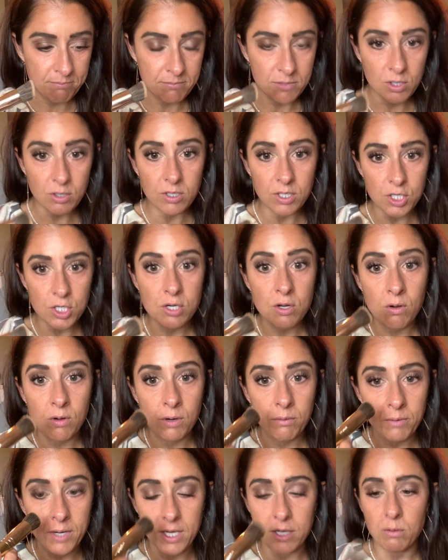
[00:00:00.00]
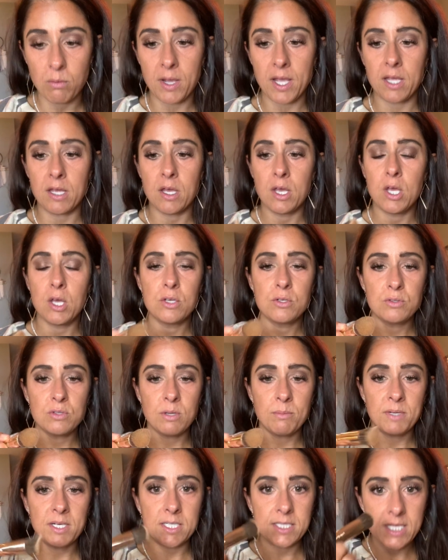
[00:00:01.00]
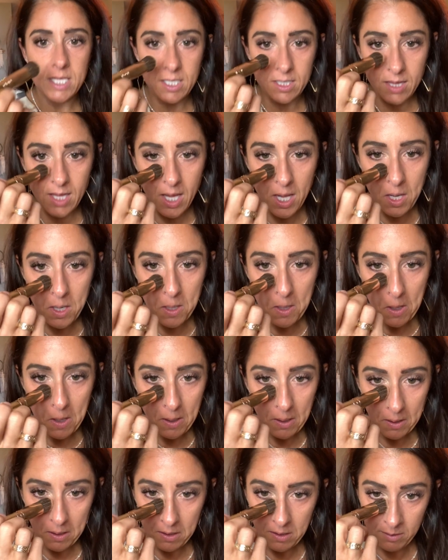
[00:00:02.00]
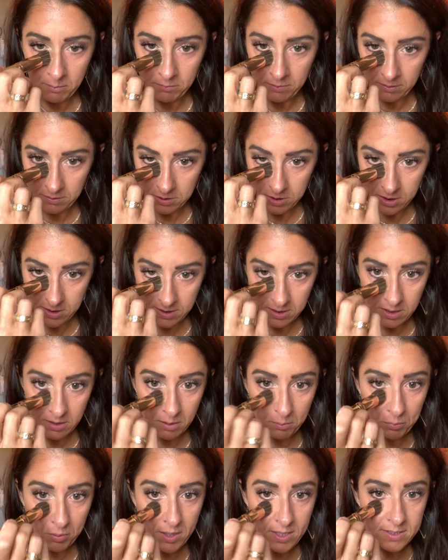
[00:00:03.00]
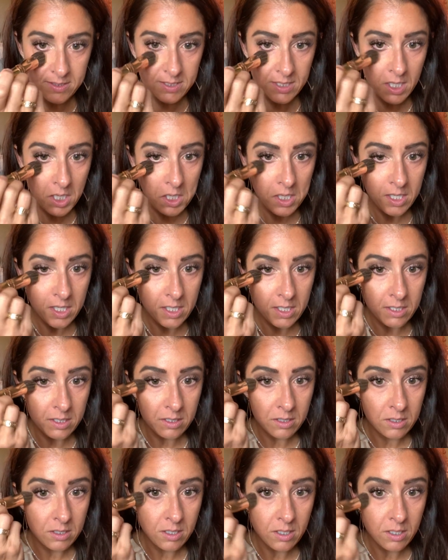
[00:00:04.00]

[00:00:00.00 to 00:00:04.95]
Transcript: you're going to know it right away. So I'm going to take that and I'm just going to press it in